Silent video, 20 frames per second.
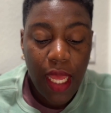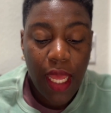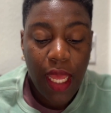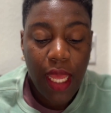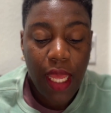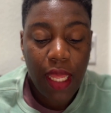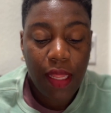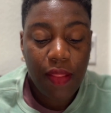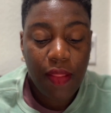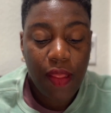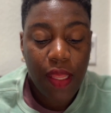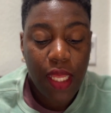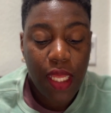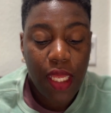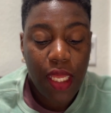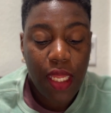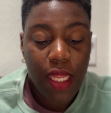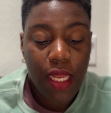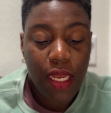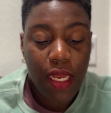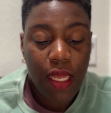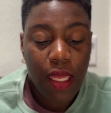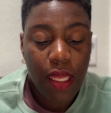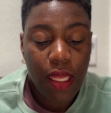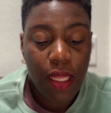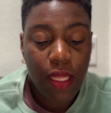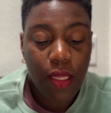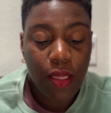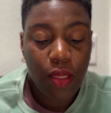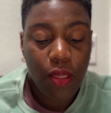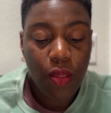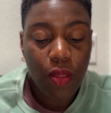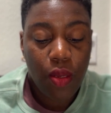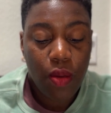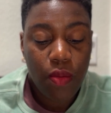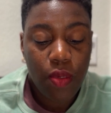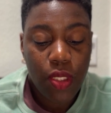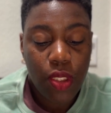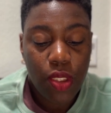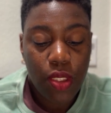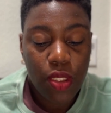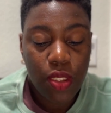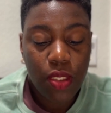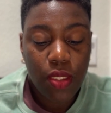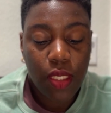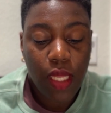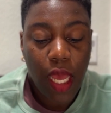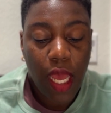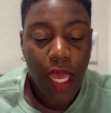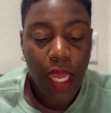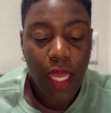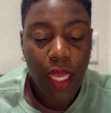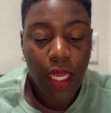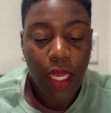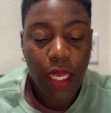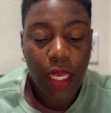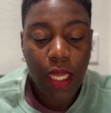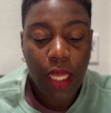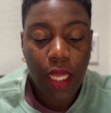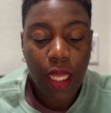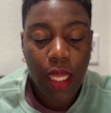And then the Lord was just like,